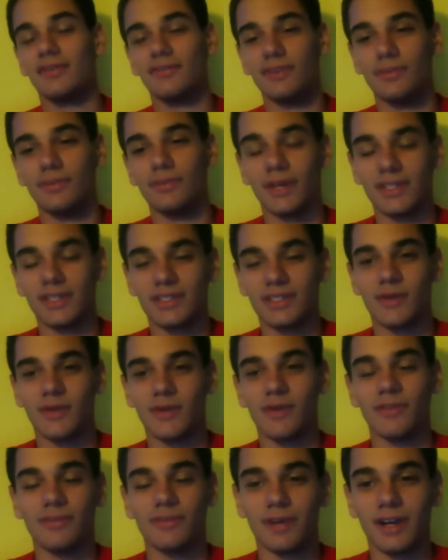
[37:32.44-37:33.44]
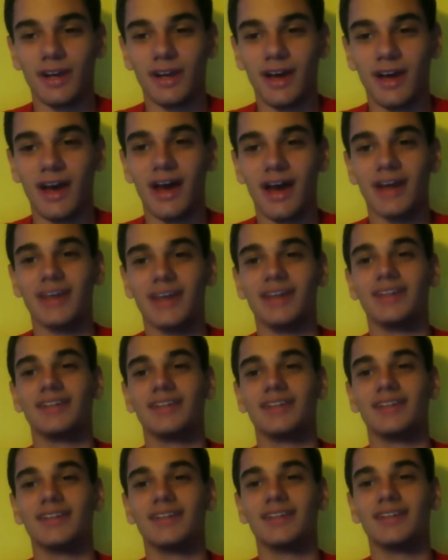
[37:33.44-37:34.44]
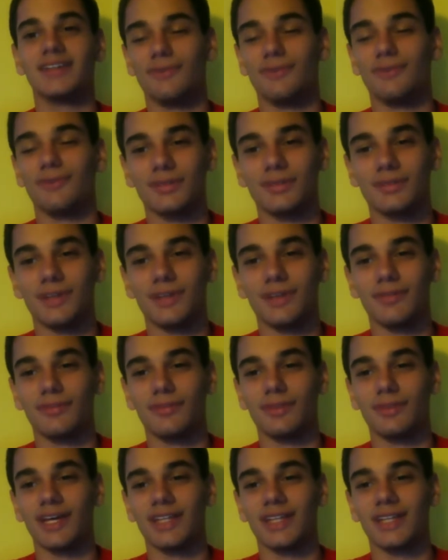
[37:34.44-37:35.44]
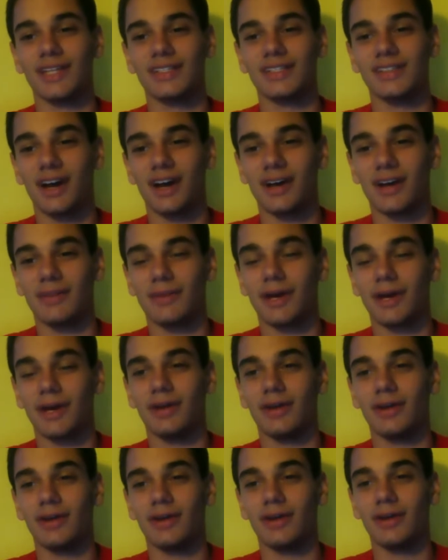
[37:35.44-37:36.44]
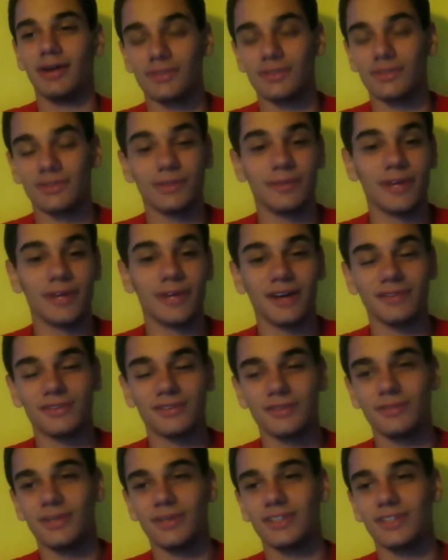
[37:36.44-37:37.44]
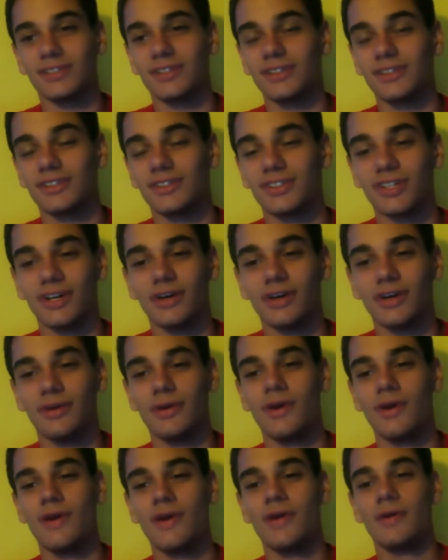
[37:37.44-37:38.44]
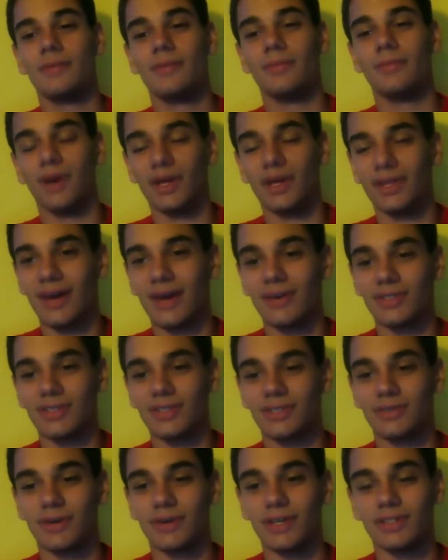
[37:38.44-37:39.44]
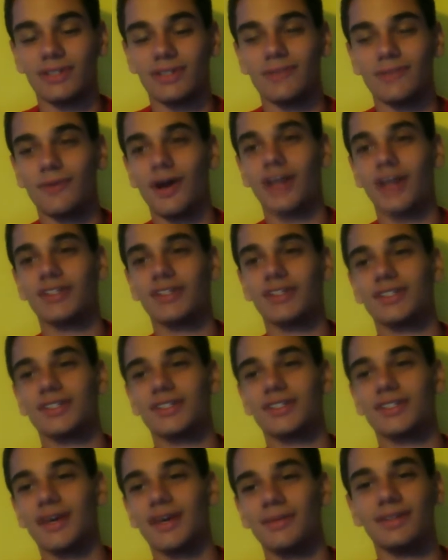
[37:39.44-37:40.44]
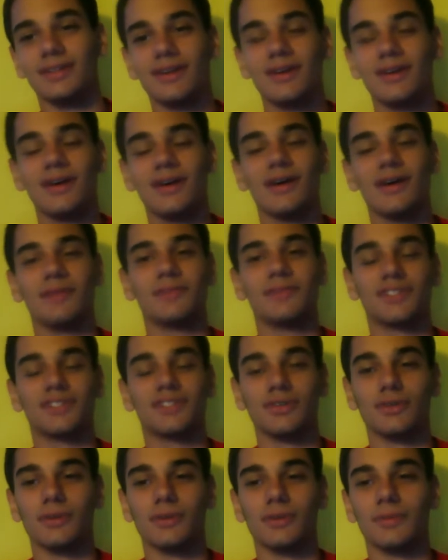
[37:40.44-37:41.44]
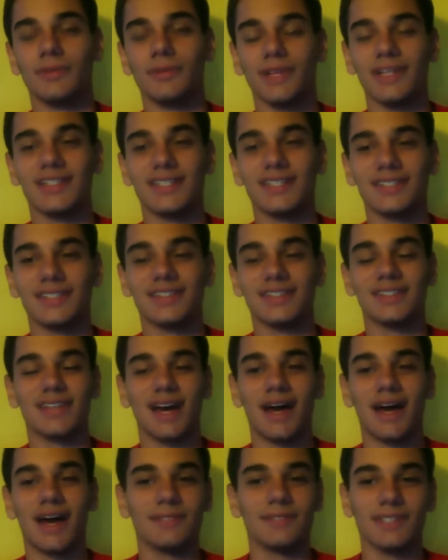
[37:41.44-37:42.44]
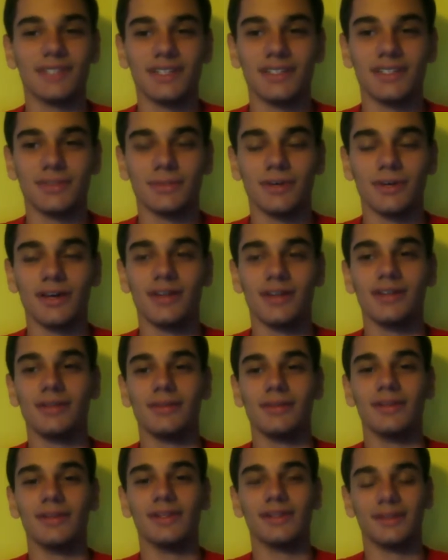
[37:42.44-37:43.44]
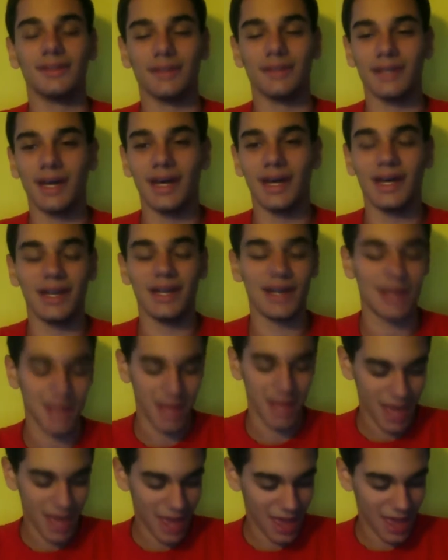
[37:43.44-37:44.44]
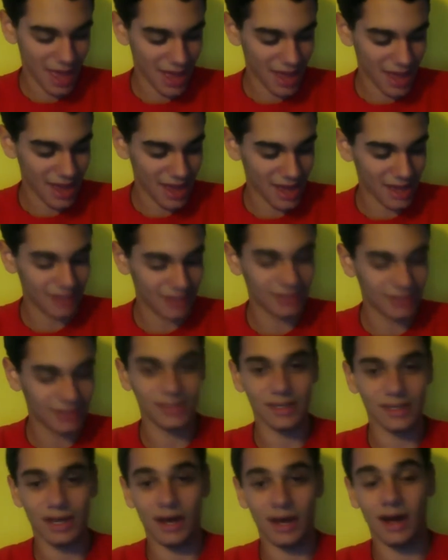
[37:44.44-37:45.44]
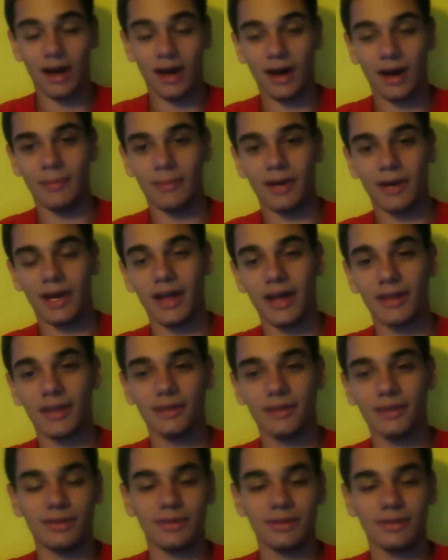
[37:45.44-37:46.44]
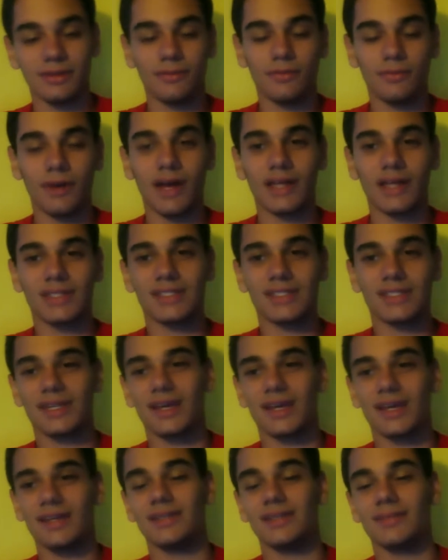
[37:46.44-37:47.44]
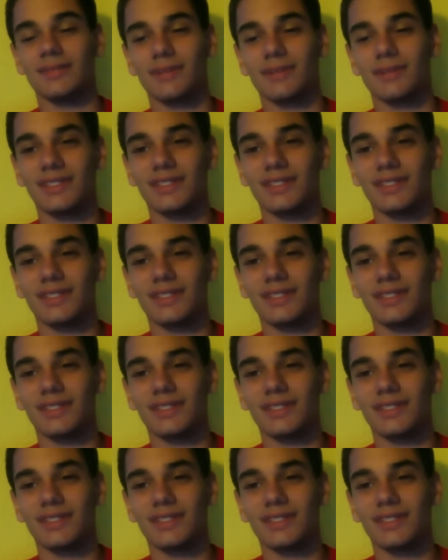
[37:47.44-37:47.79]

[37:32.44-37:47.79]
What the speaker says: few months while we've been on a hiatus. Unfortunately, we never really got to talk about the Wizards in the playoffs too much on the show, but that was great to watch them at obscure places and times in Israel in the middle of the night. And my other West is